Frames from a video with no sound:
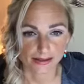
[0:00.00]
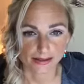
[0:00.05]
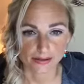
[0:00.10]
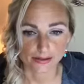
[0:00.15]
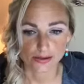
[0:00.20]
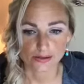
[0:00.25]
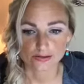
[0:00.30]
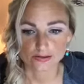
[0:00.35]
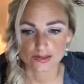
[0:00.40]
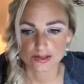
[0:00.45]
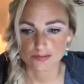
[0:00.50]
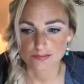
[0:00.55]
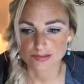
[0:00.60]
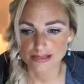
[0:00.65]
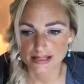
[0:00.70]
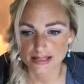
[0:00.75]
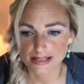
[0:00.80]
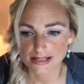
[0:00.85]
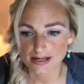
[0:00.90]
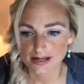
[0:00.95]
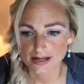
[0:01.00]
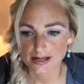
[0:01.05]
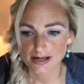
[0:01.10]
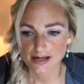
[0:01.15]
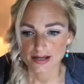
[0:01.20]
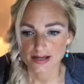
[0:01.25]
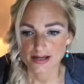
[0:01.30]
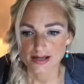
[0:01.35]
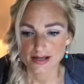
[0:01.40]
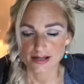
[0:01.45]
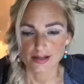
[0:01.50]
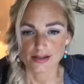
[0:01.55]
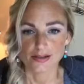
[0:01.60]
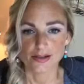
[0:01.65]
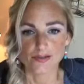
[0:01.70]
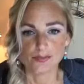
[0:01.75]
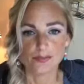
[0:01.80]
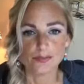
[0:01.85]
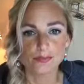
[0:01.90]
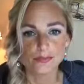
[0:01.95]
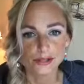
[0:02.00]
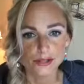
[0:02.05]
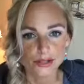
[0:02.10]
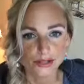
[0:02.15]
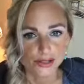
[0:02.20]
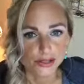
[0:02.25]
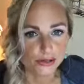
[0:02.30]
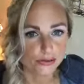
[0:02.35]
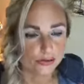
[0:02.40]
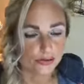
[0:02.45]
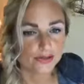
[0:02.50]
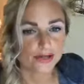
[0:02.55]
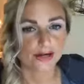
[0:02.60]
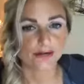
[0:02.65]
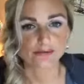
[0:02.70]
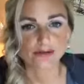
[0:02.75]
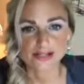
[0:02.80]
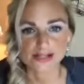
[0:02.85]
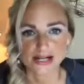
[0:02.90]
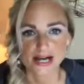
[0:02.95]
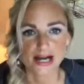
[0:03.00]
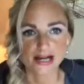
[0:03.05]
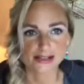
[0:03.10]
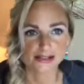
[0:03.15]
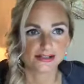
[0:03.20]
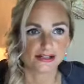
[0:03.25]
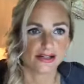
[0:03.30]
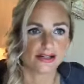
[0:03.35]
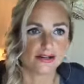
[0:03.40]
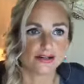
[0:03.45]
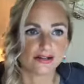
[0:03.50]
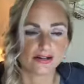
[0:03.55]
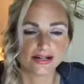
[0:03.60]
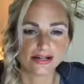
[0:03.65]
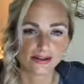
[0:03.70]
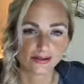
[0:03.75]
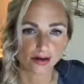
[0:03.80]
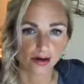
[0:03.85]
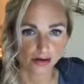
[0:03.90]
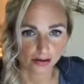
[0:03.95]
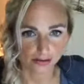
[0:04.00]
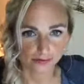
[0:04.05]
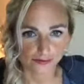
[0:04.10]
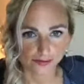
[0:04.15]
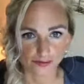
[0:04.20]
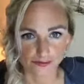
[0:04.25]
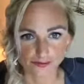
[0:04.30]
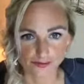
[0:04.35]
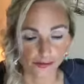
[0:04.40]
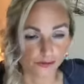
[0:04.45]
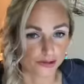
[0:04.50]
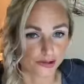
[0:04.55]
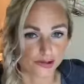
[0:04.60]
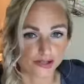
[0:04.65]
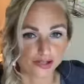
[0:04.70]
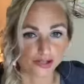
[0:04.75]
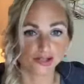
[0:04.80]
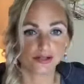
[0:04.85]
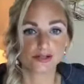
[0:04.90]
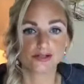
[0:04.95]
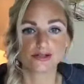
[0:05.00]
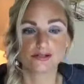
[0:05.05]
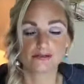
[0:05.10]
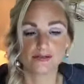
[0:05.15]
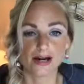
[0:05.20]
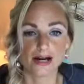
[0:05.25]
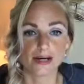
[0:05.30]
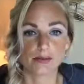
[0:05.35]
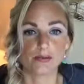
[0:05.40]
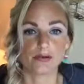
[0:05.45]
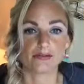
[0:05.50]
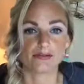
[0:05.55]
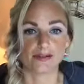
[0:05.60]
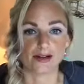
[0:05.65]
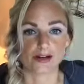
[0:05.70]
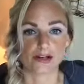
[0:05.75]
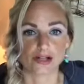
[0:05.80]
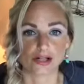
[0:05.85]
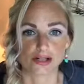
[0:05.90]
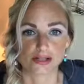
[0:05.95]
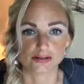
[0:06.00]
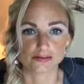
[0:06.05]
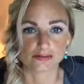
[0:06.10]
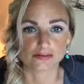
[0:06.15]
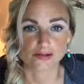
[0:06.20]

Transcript: You know, to me, the, the you that resides underneath all of your filters is divine perfection.